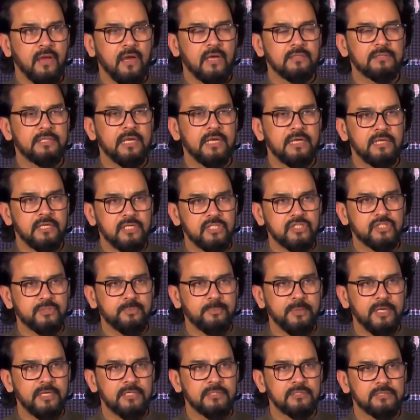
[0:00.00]
And the
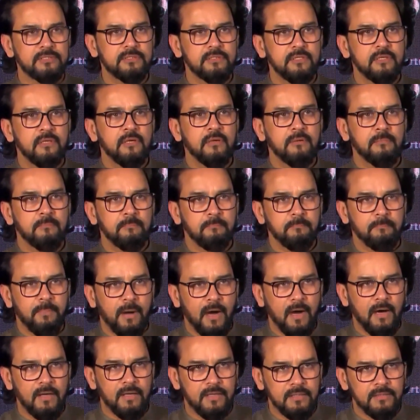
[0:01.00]
East means
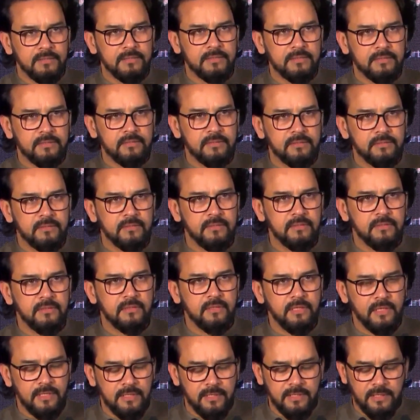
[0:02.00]
Bharat,
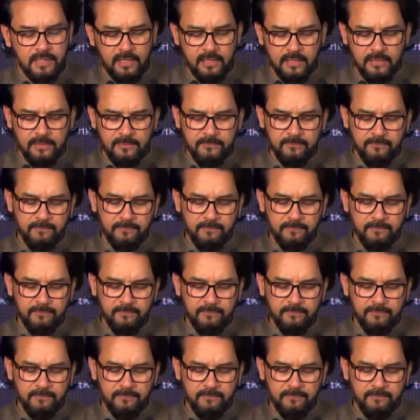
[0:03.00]
India.